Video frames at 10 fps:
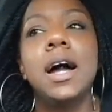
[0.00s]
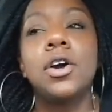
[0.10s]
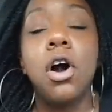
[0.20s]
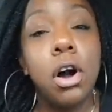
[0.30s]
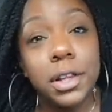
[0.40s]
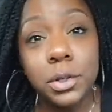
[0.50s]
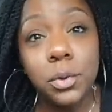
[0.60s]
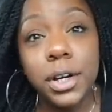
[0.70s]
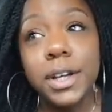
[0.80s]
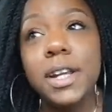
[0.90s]

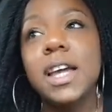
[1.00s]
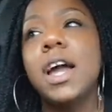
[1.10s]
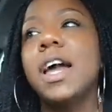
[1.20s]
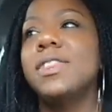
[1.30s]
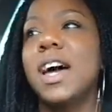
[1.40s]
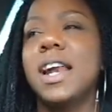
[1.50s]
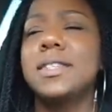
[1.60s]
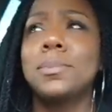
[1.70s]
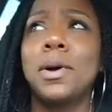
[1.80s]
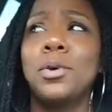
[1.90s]
Collingwood. That
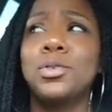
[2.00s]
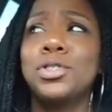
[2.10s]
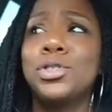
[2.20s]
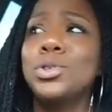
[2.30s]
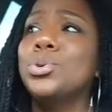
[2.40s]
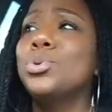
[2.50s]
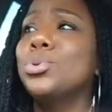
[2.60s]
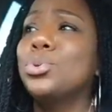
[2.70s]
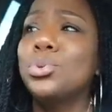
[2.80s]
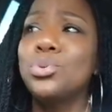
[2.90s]
is about
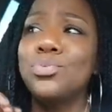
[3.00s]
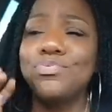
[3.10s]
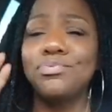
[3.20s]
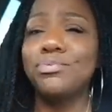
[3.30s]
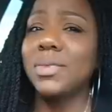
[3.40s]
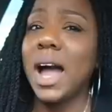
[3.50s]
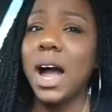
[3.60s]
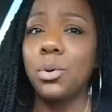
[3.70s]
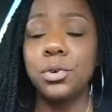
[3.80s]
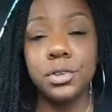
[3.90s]
two
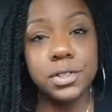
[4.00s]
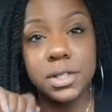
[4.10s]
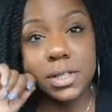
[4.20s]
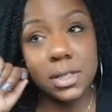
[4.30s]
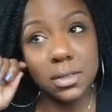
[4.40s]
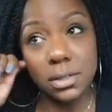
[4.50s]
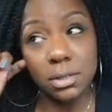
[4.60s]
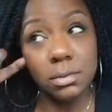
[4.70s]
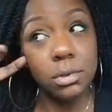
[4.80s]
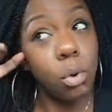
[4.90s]
hours
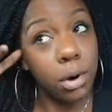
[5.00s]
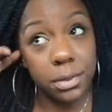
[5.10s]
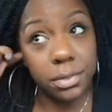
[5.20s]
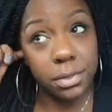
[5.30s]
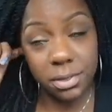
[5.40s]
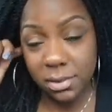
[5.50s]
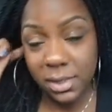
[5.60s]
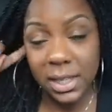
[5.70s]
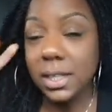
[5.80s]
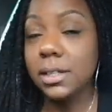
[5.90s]
north,
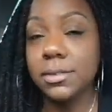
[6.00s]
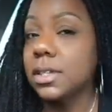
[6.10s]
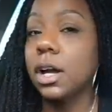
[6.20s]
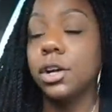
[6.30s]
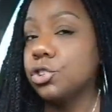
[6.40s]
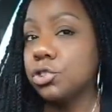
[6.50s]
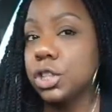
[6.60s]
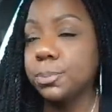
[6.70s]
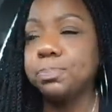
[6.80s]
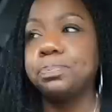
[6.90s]
like he lives in the
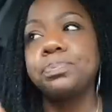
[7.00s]
country,